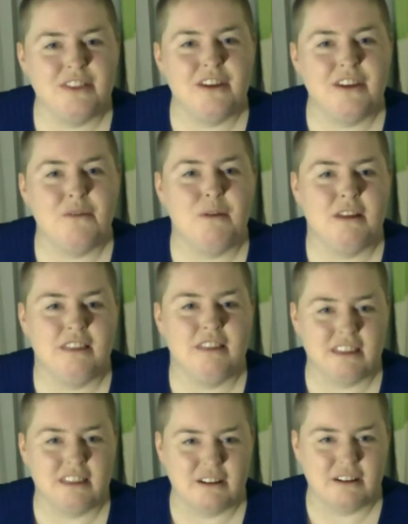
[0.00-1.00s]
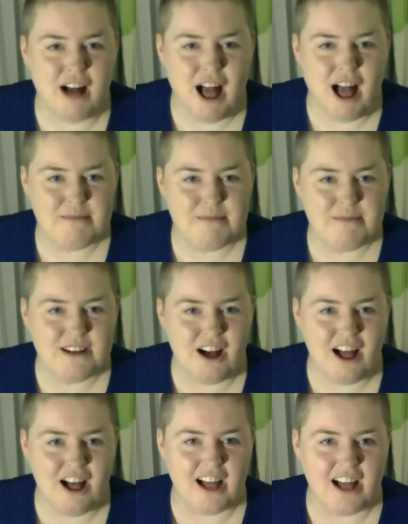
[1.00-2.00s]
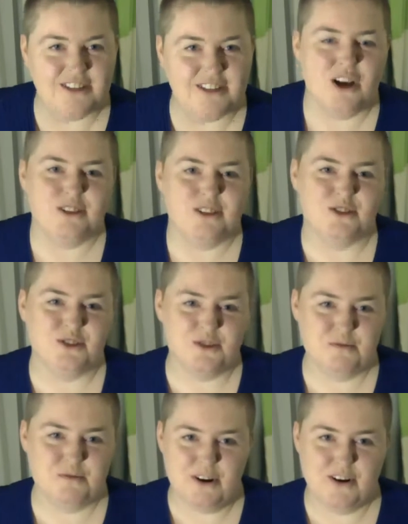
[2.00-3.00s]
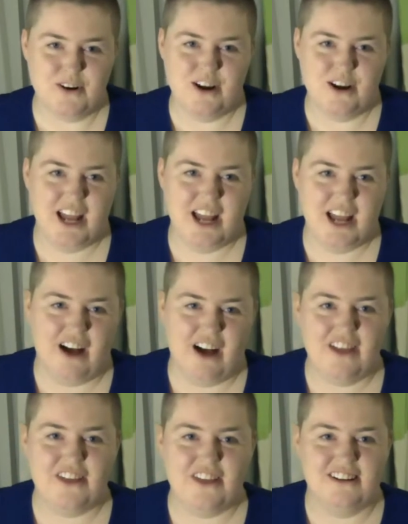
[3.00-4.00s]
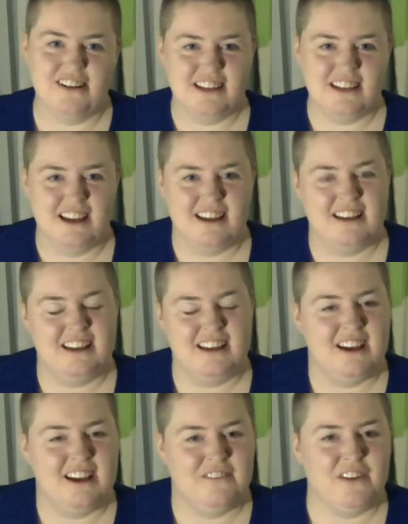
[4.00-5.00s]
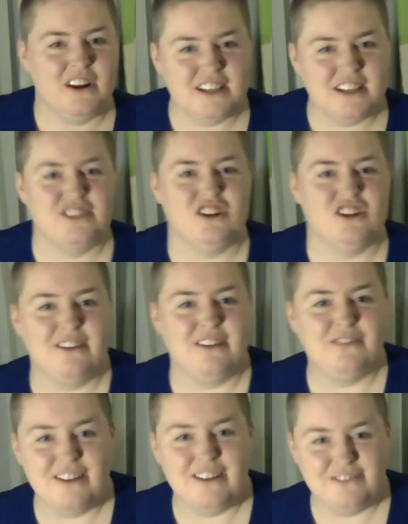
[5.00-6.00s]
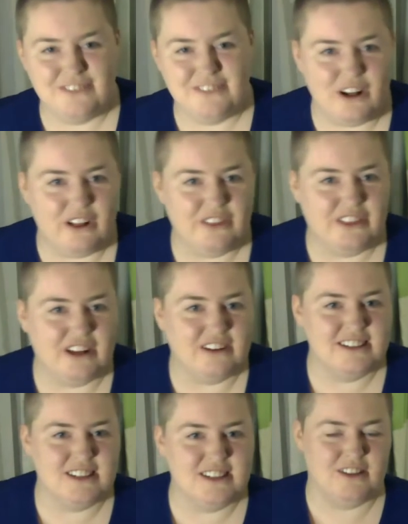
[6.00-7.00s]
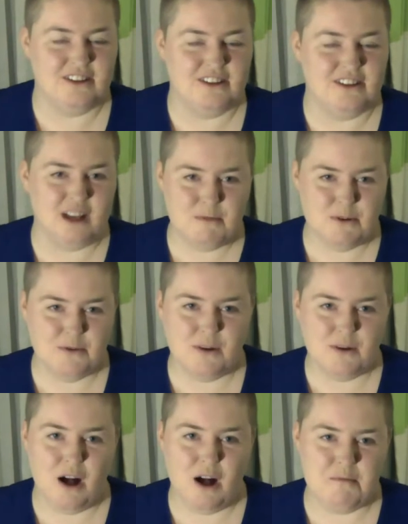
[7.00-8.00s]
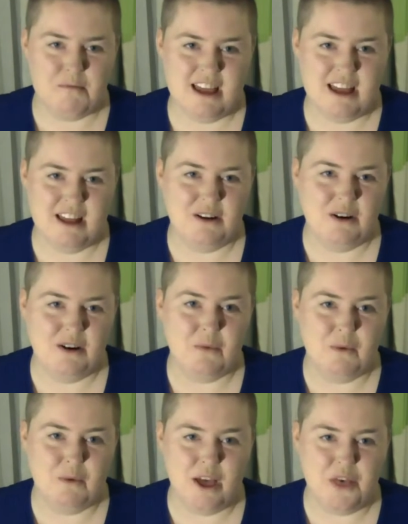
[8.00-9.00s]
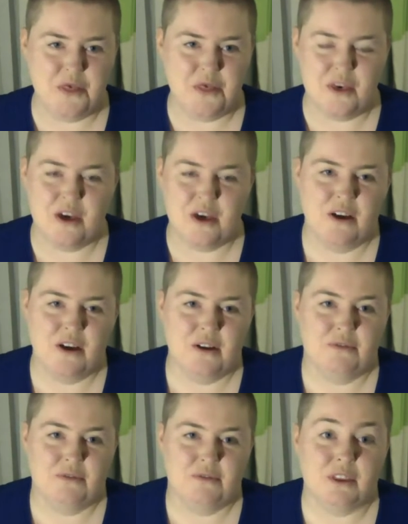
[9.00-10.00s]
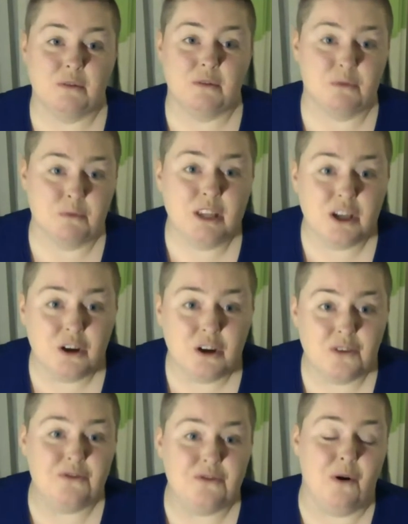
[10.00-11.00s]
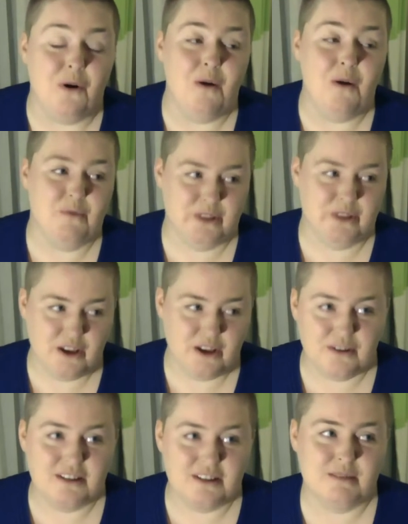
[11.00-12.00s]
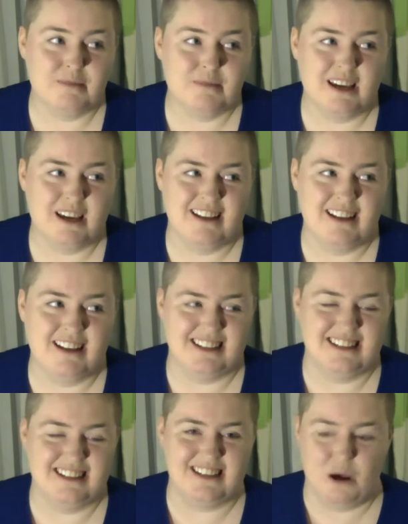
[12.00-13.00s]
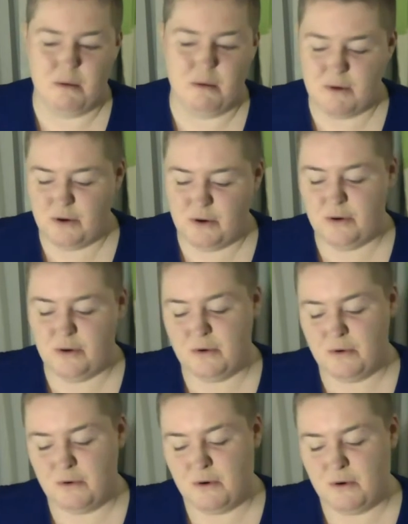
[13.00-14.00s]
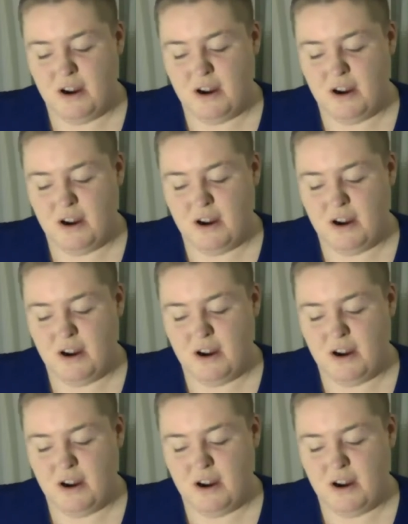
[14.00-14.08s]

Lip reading: there with you. I'm not super creative either. It's a fairly stratified field. There's some who come in with really good form, really good speeds, and some who